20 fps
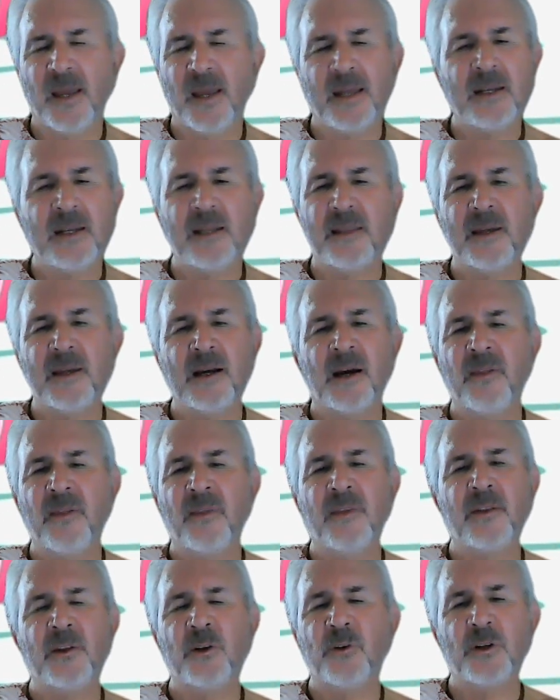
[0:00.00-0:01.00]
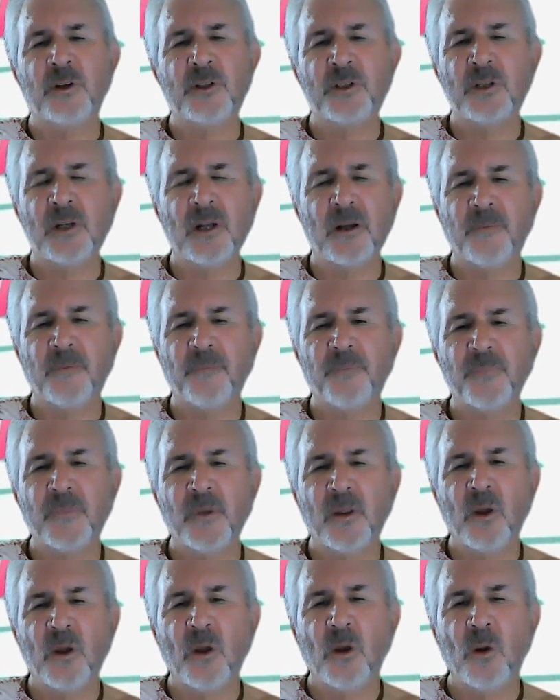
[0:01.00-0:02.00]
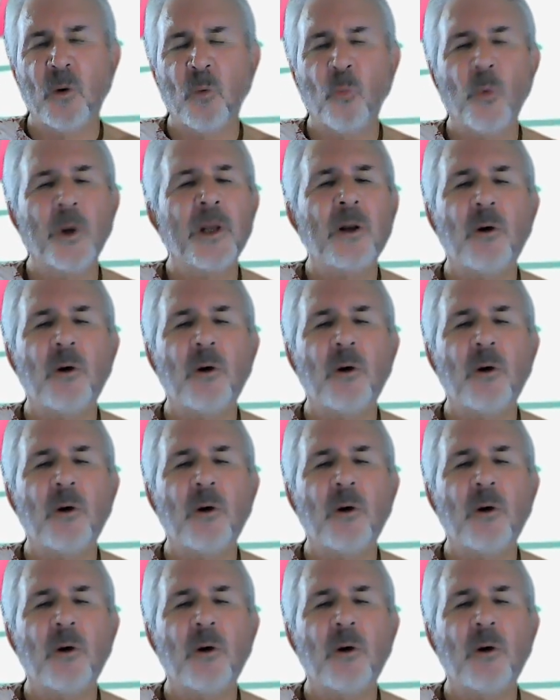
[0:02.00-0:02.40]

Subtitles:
anything other than Krishna? We